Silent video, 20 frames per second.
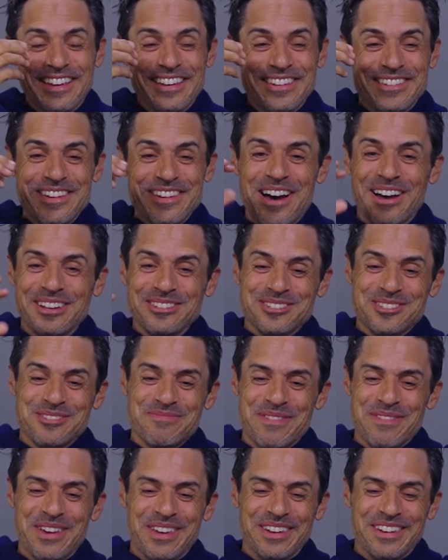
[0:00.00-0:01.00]
did not
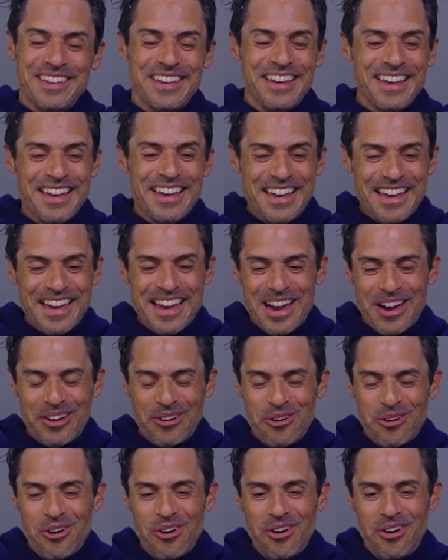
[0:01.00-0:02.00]
spin at
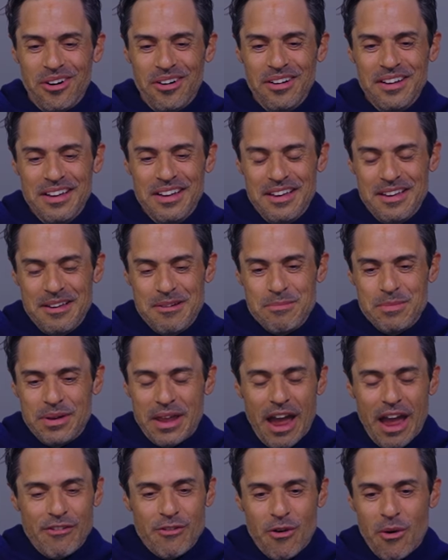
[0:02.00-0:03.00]
all,
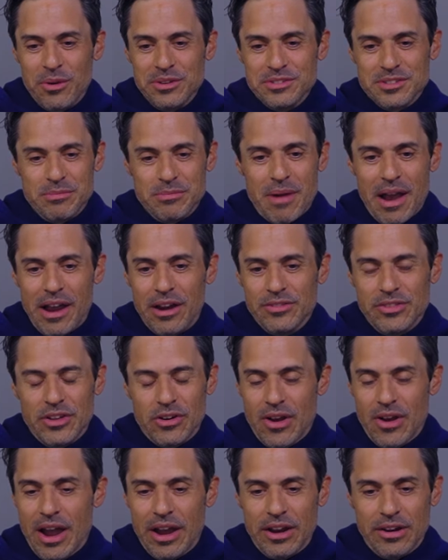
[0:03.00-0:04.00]
but I've always admired
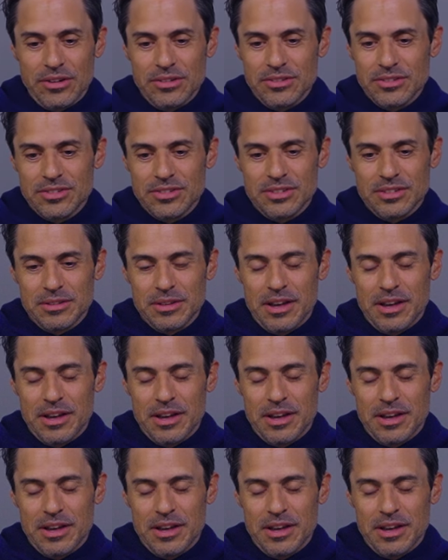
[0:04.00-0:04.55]
their irons.